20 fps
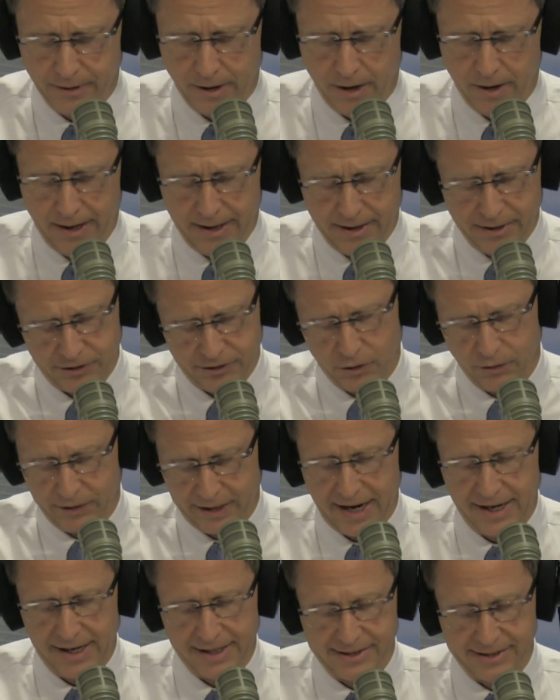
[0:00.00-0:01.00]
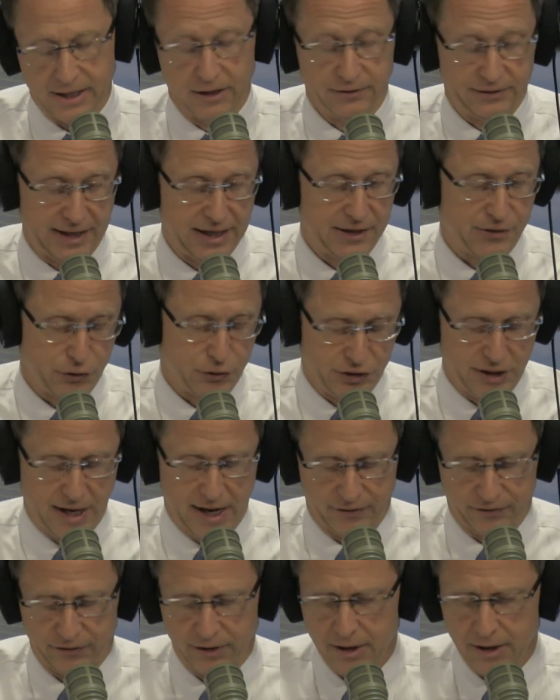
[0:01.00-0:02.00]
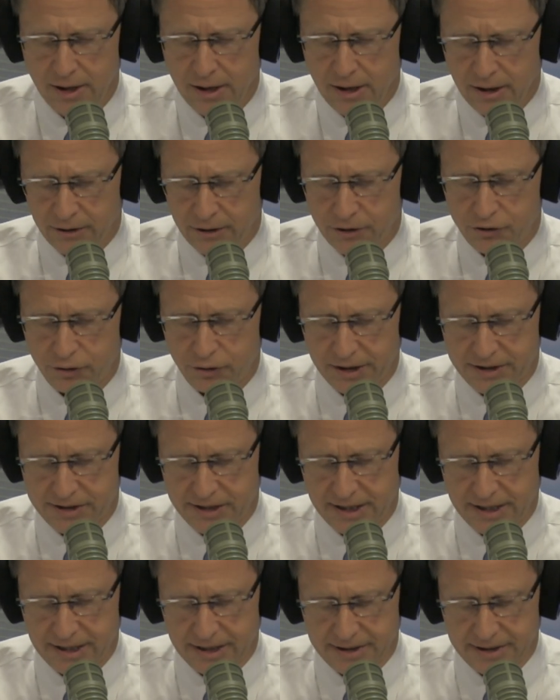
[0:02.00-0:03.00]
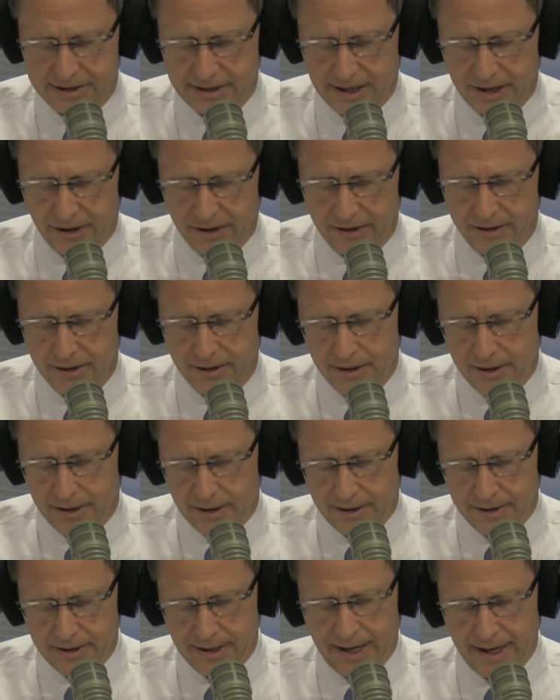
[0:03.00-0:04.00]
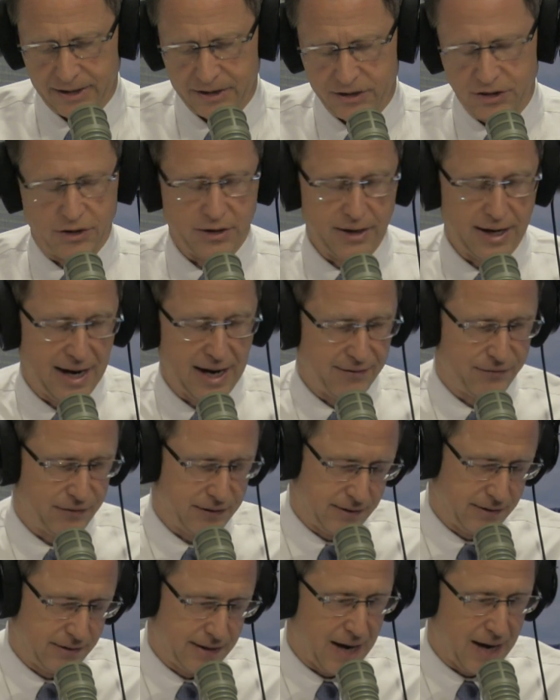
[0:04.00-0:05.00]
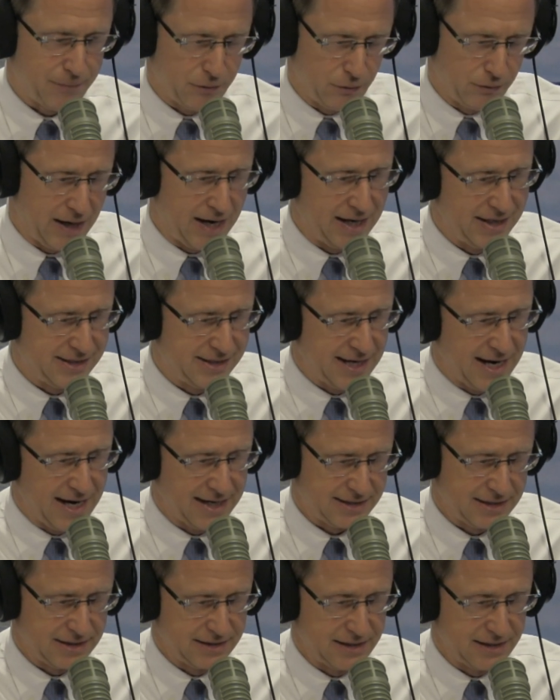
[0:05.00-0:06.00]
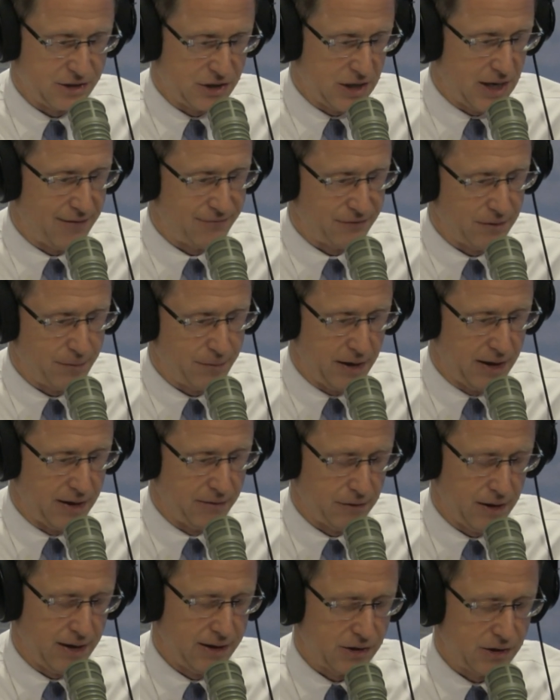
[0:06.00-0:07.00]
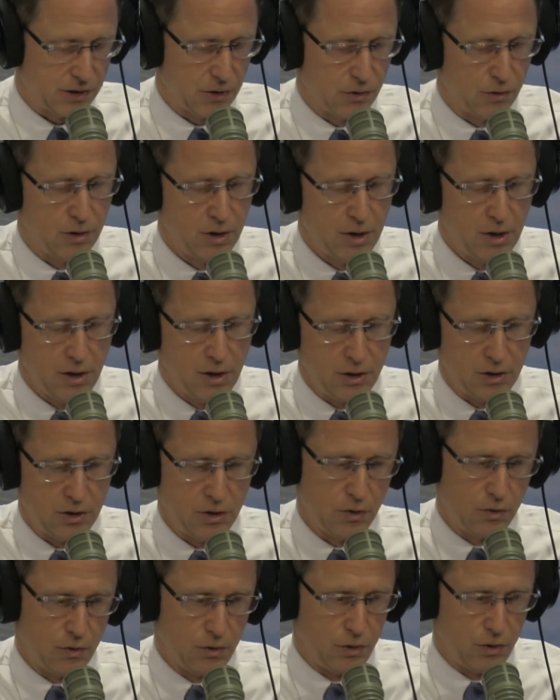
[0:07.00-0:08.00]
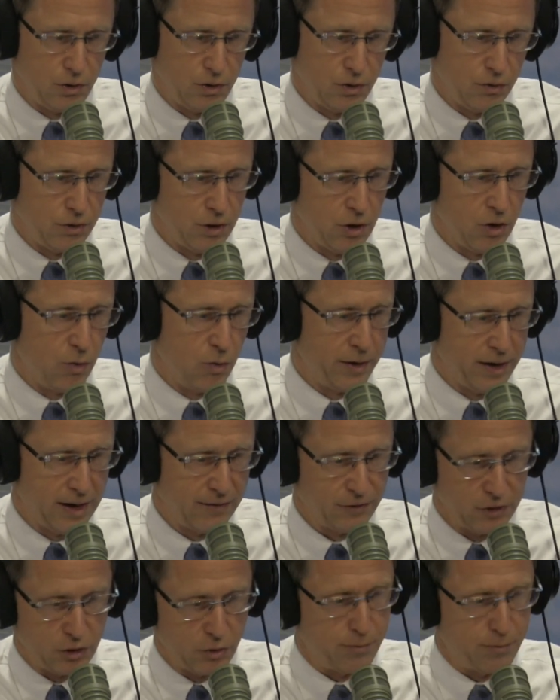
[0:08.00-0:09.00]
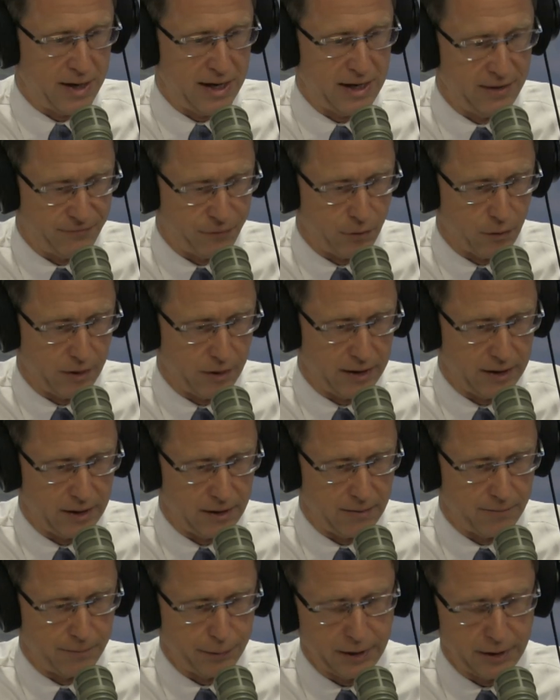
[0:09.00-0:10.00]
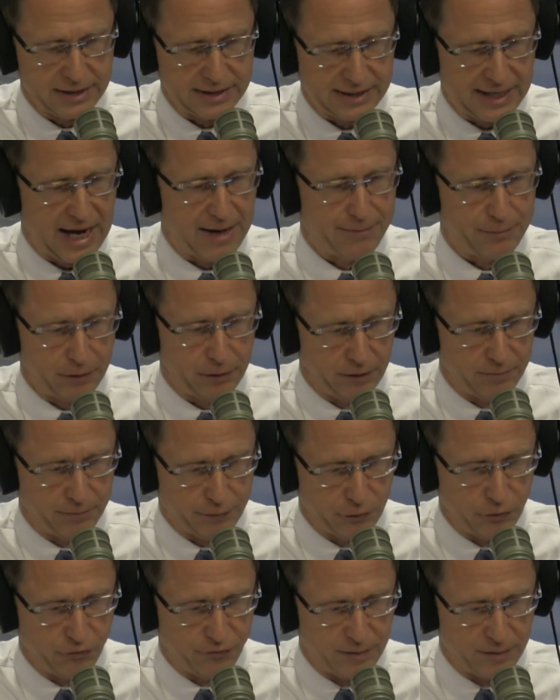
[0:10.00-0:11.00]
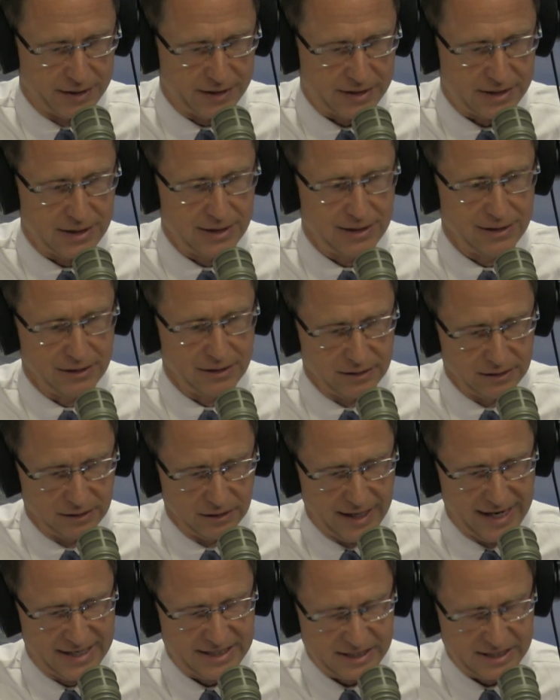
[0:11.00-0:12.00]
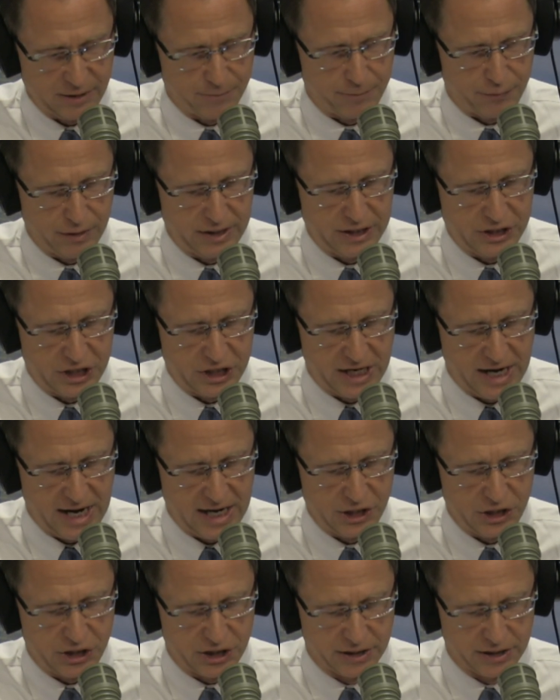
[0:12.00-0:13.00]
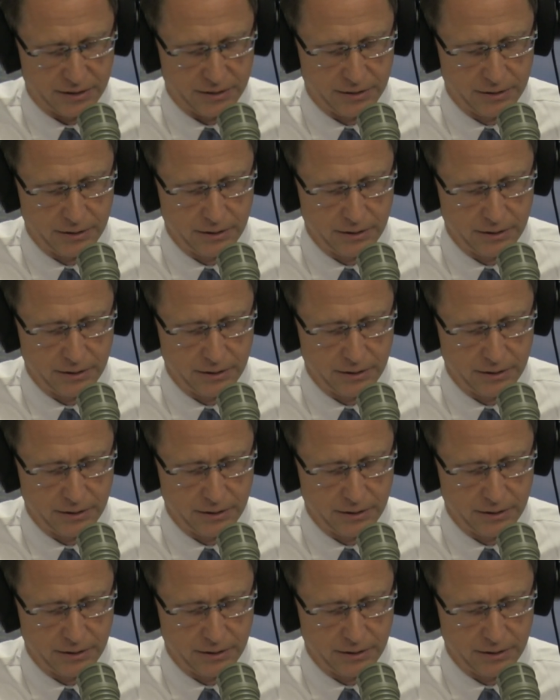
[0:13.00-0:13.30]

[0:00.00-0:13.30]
All right, so can I sell it? The answer is yes. The trustee can sell it. Next, you're going to have capital gains taxes that you have to pay, right? So you know whatever you paid for it, plus capital improvements, less depreciation,